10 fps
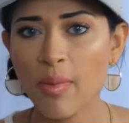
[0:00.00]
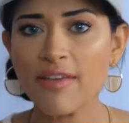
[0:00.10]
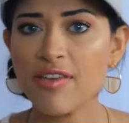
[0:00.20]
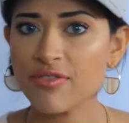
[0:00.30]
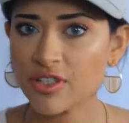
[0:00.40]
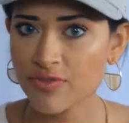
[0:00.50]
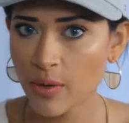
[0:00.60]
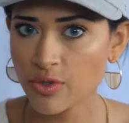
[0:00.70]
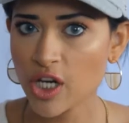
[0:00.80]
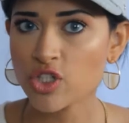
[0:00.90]
my favorite
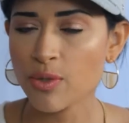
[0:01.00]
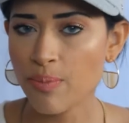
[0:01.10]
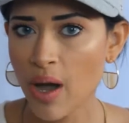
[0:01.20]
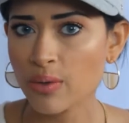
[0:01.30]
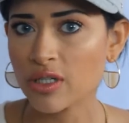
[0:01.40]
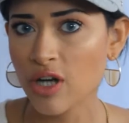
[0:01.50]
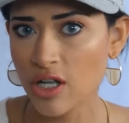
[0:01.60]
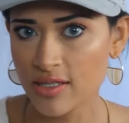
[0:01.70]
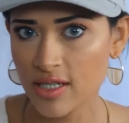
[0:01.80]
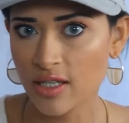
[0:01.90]
foundation, powder,
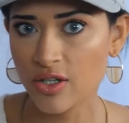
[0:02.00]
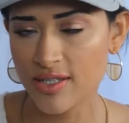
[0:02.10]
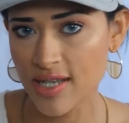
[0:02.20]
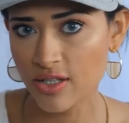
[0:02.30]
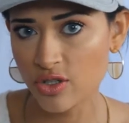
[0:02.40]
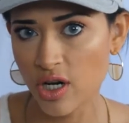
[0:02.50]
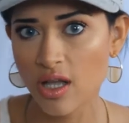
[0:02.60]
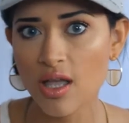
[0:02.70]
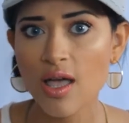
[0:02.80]
concealer, etc.